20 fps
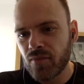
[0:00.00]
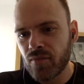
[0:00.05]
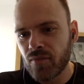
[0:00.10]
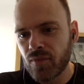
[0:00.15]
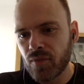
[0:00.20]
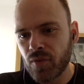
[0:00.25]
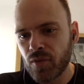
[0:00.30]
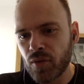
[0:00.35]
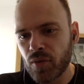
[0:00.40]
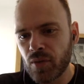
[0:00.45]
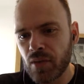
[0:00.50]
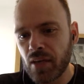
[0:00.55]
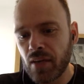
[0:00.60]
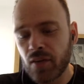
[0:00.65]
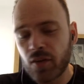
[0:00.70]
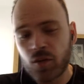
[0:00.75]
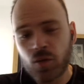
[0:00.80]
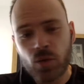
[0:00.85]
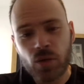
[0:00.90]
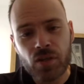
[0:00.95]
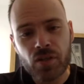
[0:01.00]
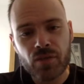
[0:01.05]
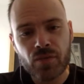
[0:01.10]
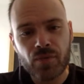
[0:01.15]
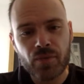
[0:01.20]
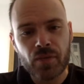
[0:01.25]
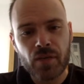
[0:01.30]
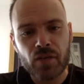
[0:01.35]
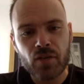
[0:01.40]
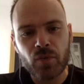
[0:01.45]
So yeah, good question
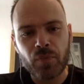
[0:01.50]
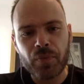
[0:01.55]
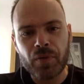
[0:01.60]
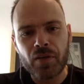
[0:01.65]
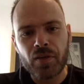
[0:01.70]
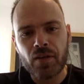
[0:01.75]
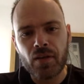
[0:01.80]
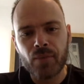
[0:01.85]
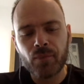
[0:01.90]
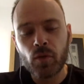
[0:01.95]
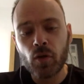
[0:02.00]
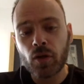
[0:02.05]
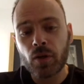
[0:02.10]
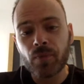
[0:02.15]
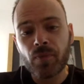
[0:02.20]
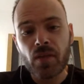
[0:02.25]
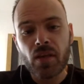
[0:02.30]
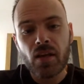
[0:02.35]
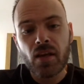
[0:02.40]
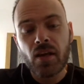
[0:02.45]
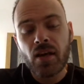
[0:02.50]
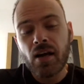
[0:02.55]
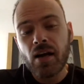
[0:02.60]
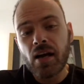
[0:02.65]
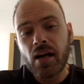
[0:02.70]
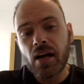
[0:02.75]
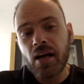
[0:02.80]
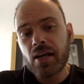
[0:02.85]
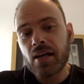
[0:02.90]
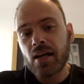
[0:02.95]
from Daniel P. Yeah, look,
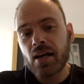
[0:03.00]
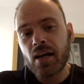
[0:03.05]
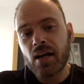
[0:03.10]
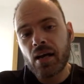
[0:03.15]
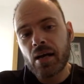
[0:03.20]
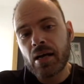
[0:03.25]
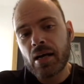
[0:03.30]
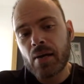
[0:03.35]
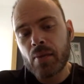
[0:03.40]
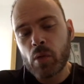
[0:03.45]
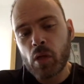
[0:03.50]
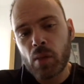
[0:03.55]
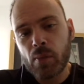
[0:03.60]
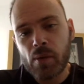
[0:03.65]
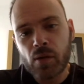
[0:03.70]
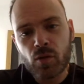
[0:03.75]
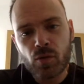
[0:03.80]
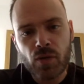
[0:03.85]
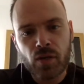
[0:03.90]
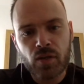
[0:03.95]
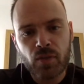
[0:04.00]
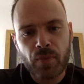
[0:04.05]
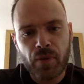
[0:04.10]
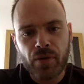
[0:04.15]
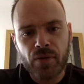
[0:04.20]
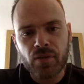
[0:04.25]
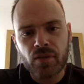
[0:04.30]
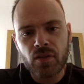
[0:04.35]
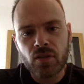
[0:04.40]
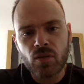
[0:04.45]
I'm all about
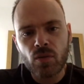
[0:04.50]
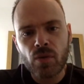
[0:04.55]
transparency.